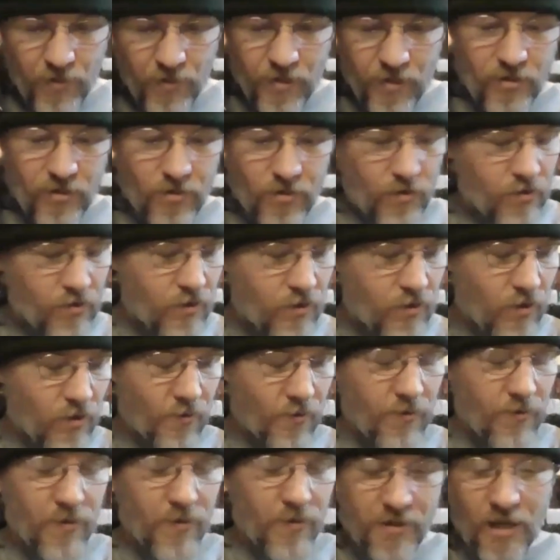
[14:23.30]

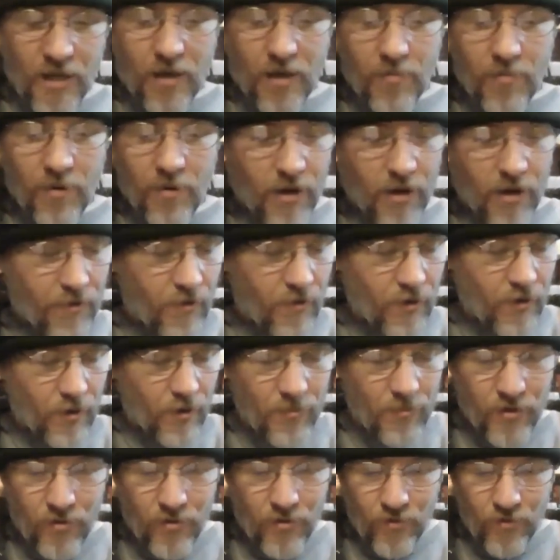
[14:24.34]
the same author. Let
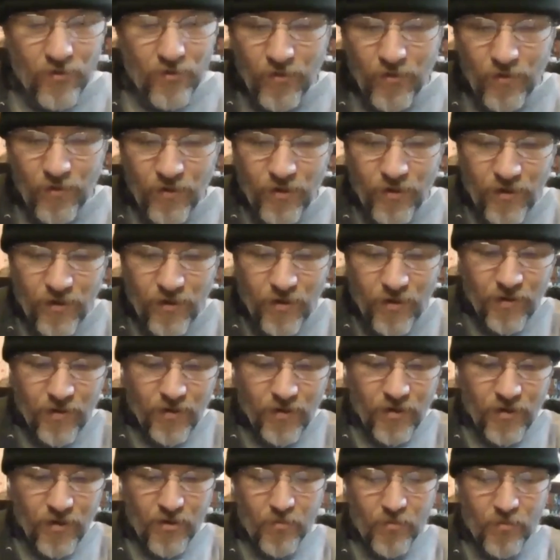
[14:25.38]
me do
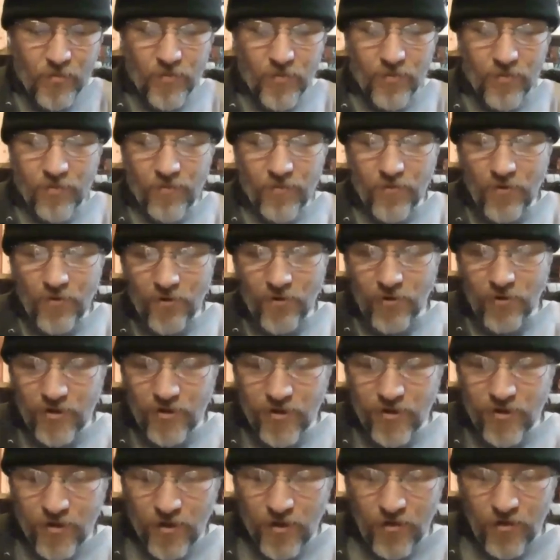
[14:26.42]
this one
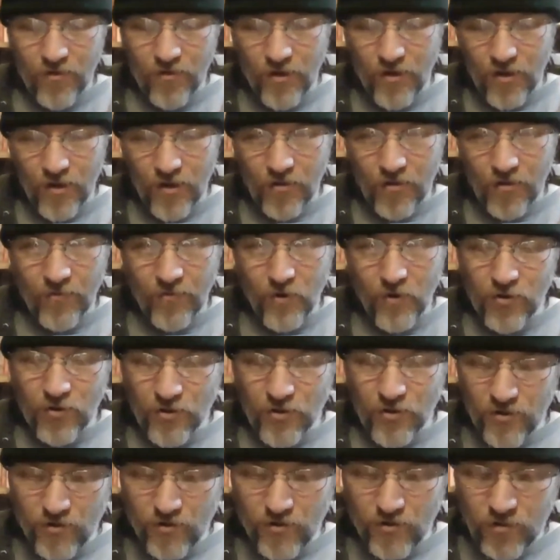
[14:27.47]
first.
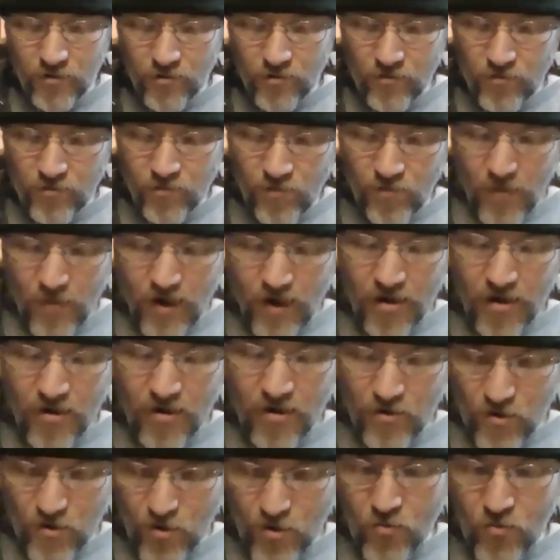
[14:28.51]
Folks might
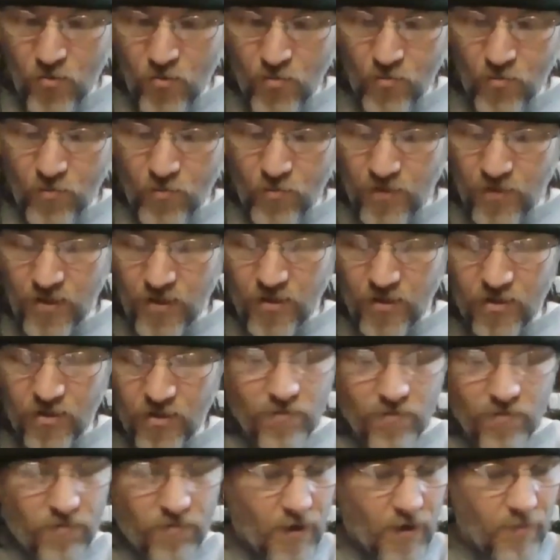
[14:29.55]
know
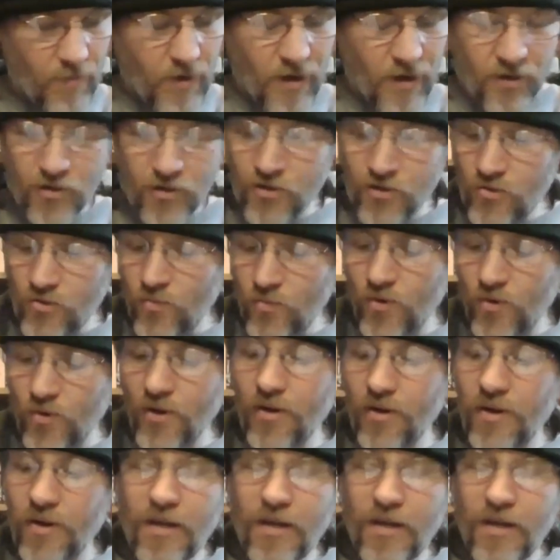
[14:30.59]
this, I'm not sure,